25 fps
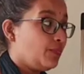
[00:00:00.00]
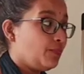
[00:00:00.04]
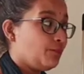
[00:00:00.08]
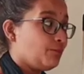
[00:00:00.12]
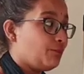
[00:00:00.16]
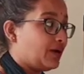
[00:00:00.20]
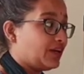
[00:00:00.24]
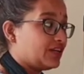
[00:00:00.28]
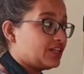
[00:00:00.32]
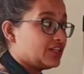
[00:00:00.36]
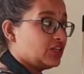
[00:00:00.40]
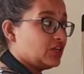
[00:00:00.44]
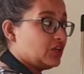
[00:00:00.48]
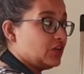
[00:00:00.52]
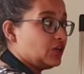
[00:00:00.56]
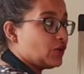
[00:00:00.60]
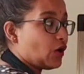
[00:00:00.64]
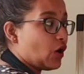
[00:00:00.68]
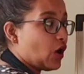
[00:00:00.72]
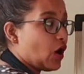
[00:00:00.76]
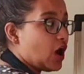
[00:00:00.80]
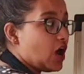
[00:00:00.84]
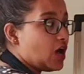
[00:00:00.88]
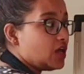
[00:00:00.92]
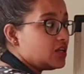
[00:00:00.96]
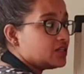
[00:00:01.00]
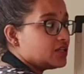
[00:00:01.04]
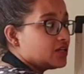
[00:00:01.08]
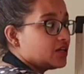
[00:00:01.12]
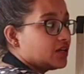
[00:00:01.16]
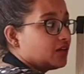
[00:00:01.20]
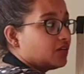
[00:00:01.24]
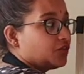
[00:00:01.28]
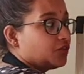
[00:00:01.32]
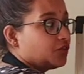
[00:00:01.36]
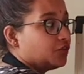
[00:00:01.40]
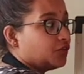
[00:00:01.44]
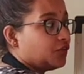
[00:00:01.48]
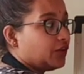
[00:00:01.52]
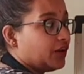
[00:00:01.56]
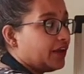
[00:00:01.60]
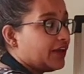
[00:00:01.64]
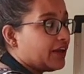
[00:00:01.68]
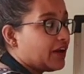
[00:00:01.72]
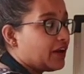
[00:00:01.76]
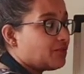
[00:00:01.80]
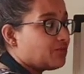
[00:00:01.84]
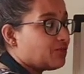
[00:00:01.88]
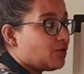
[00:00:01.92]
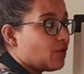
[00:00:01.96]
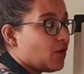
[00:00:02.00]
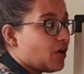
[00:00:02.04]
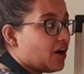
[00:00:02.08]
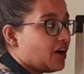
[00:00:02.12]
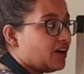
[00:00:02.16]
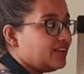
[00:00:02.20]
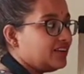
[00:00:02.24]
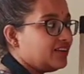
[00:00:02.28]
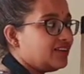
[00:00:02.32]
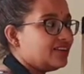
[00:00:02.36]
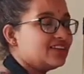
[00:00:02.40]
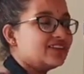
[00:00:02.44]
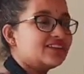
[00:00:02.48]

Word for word: But not 3 upon